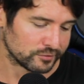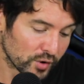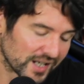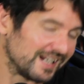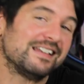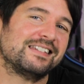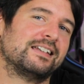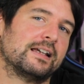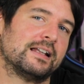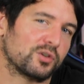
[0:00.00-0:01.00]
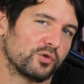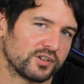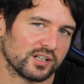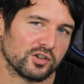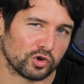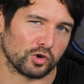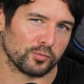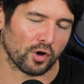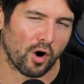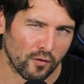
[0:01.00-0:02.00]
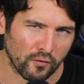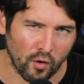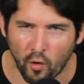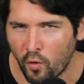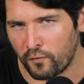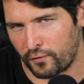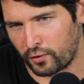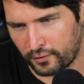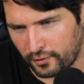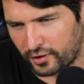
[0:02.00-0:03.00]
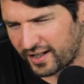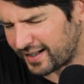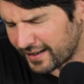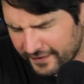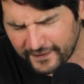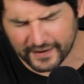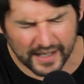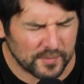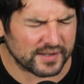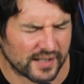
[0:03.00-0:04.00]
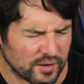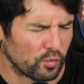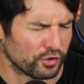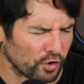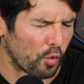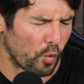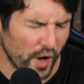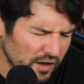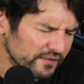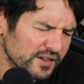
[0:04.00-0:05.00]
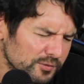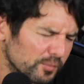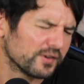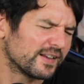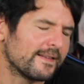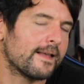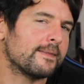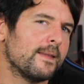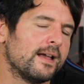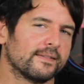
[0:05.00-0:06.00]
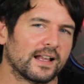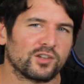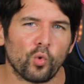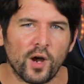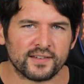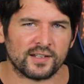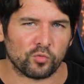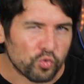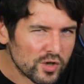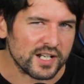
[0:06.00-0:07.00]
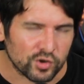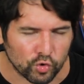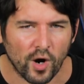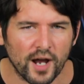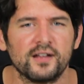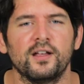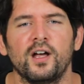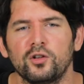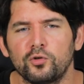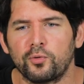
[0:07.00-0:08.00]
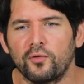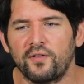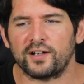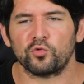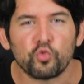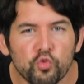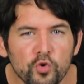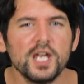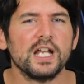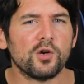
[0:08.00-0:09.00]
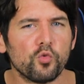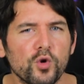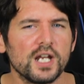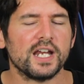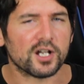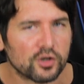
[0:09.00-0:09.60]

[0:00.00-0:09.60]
doing anything interesting in terms of overclocking. And I think that MSI was aware of this point, and that's why they really tried to provide really, really